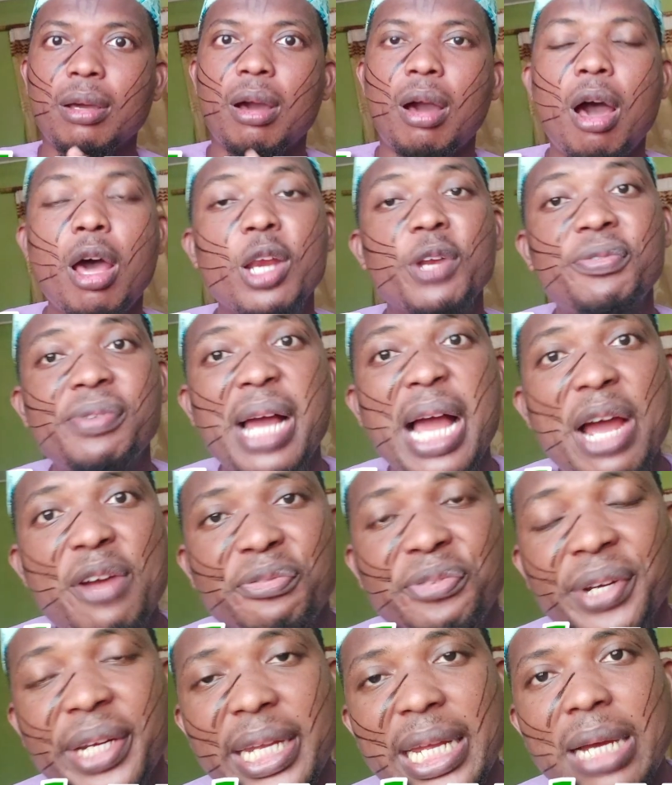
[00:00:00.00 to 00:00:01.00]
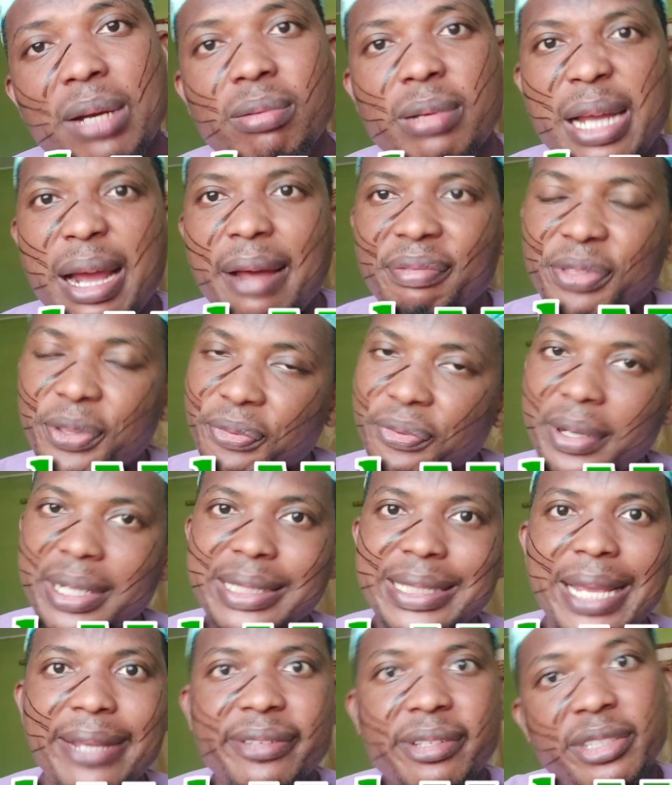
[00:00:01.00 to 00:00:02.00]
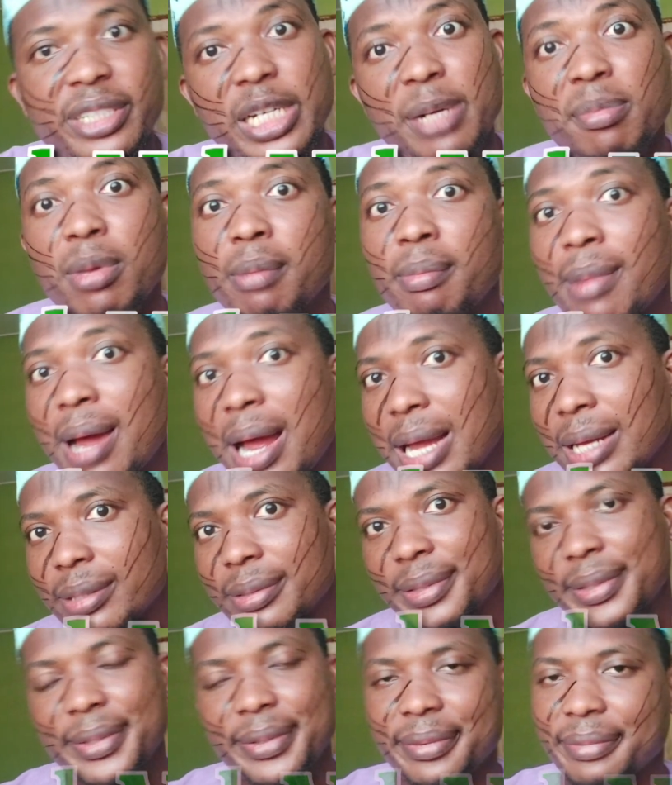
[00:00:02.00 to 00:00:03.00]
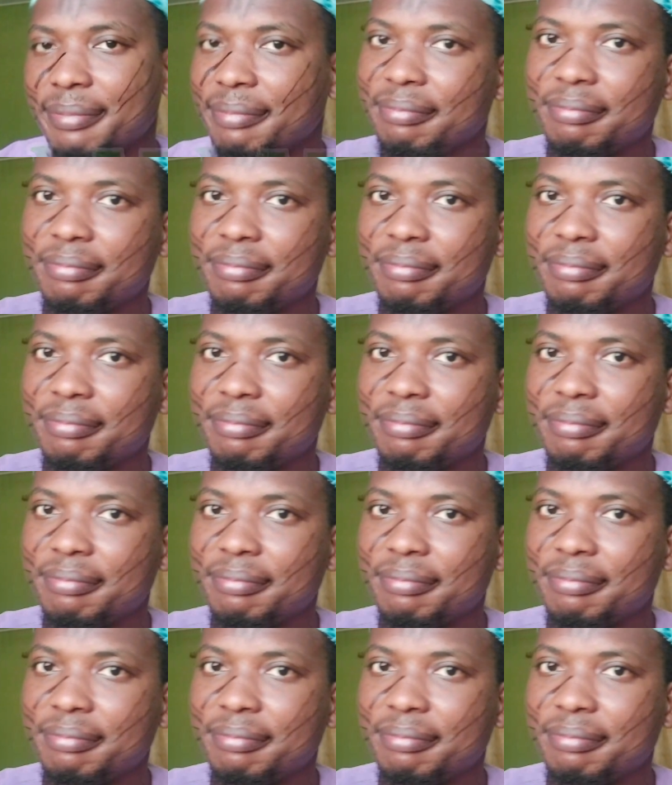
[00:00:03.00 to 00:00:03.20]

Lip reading: All over Africa we have different types of tribal marks.